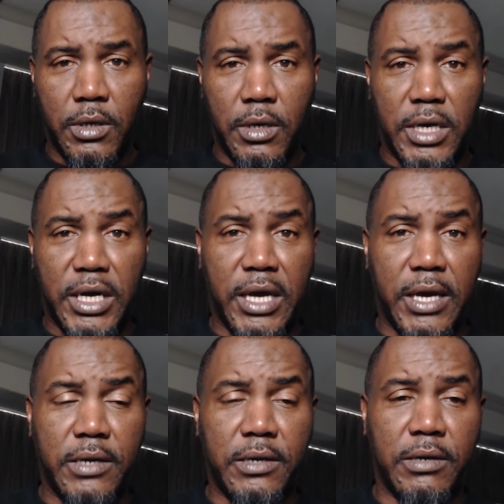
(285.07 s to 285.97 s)
And
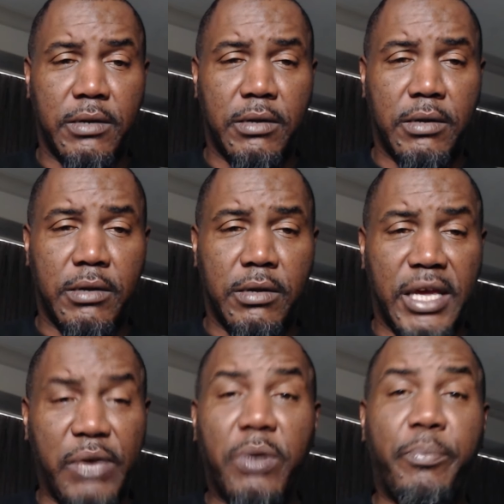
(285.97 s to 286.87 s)
he
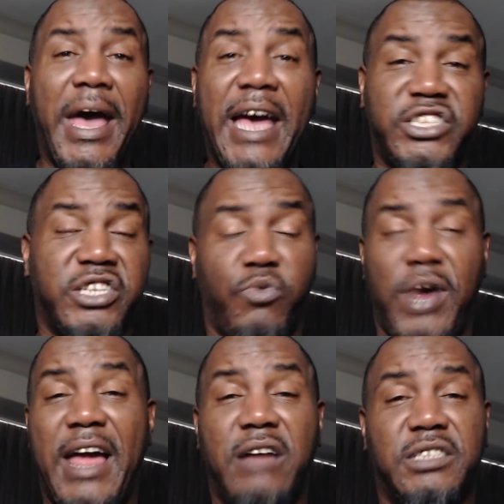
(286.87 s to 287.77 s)
would pass it
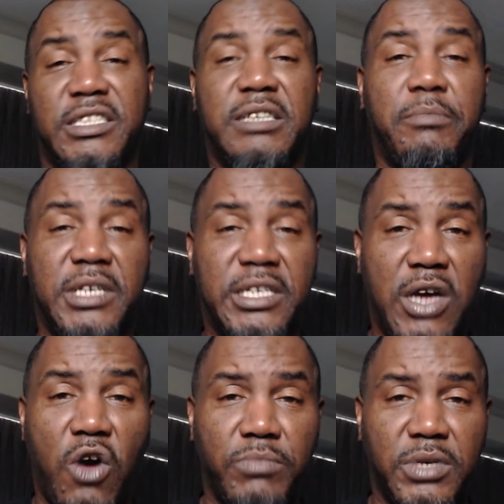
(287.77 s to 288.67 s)
around to some of his
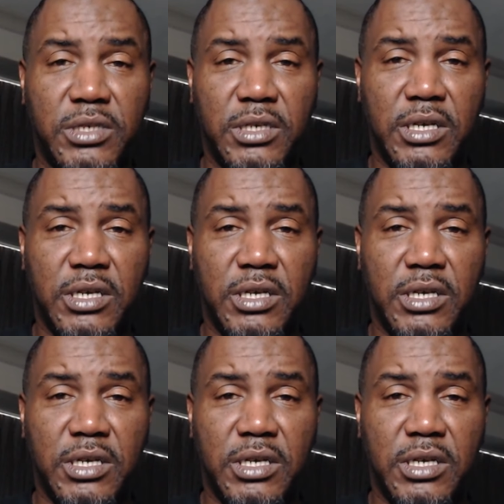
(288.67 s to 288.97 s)
homies